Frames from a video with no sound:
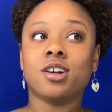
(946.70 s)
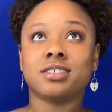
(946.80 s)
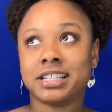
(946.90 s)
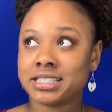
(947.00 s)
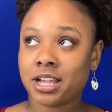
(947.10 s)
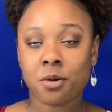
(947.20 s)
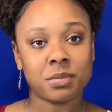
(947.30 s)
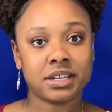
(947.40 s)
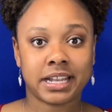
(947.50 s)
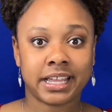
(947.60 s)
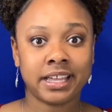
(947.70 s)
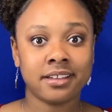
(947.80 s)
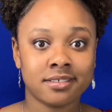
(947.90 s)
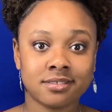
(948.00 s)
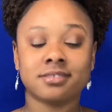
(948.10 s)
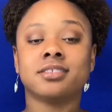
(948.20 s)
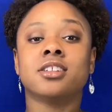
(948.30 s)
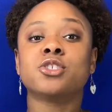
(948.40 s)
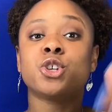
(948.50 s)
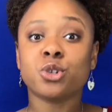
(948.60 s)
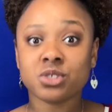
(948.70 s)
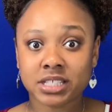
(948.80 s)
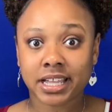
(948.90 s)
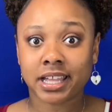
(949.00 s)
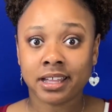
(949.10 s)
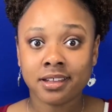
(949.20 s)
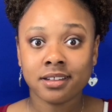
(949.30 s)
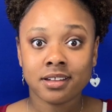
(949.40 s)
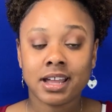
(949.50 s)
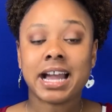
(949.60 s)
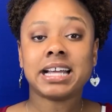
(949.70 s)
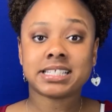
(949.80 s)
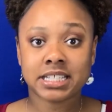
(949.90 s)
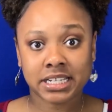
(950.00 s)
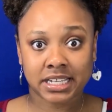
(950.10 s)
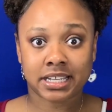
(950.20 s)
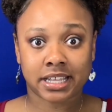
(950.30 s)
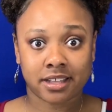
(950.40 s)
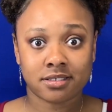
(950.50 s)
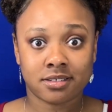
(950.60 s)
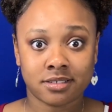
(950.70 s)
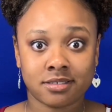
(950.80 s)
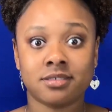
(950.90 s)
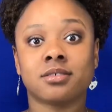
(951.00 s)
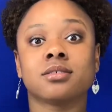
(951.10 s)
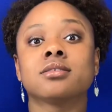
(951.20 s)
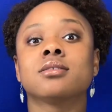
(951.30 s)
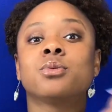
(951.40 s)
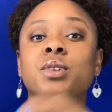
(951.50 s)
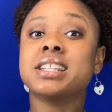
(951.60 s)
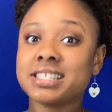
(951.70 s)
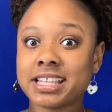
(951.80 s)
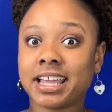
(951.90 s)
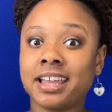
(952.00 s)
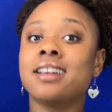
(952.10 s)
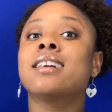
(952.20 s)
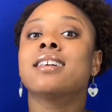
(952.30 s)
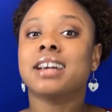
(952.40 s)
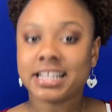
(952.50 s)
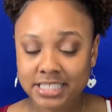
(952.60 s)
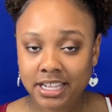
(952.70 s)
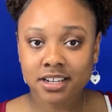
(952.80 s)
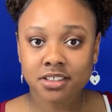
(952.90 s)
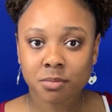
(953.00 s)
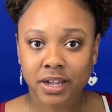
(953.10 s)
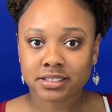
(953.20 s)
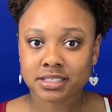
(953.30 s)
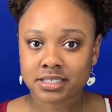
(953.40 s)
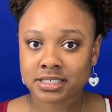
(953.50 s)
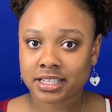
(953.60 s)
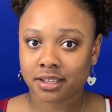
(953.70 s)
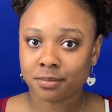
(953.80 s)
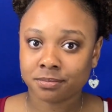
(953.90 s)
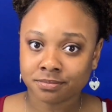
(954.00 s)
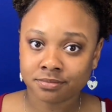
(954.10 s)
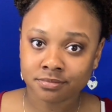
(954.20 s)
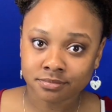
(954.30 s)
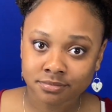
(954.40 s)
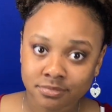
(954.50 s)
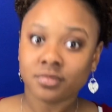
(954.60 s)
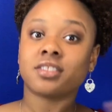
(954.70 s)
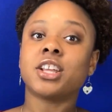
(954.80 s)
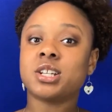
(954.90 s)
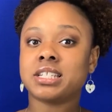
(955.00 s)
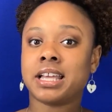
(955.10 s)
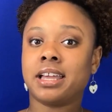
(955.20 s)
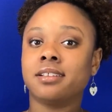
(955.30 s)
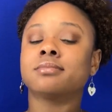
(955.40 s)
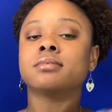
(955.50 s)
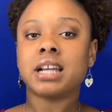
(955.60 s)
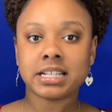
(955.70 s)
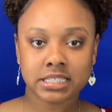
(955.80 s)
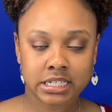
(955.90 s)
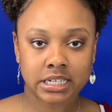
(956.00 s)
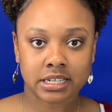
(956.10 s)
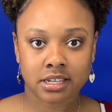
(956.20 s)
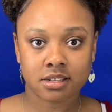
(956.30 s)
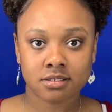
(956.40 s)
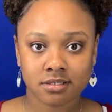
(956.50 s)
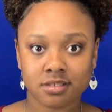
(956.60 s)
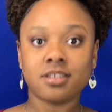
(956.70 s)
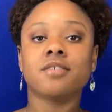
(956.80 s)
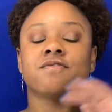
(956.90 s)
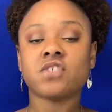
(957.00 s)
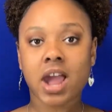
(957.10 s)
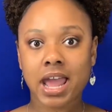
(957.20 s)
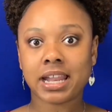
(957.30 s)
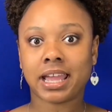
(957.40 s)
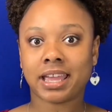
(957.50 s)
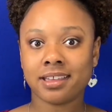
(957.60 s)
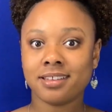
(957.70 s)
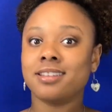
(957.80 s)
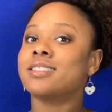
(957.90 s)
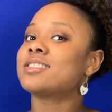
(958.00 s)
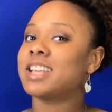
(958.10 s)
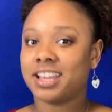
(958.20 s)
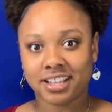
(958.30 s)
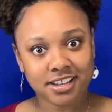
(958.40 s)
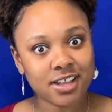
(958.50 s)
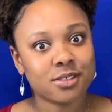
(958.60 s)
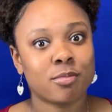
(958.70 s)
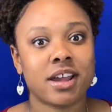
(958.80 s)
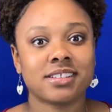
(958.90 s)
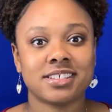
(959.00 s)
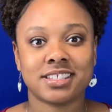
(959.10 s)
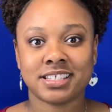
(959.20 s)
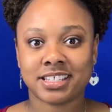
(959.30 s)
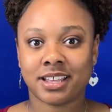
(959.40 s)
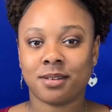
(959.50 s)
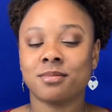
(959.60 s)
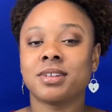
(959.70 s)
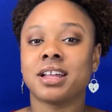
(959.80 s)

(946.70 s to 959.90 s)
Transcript: let's say on Monday. Tuesday, I study again. Wednesday, I take another practice exam. Thursday, I study again. Friday, take another practice exam.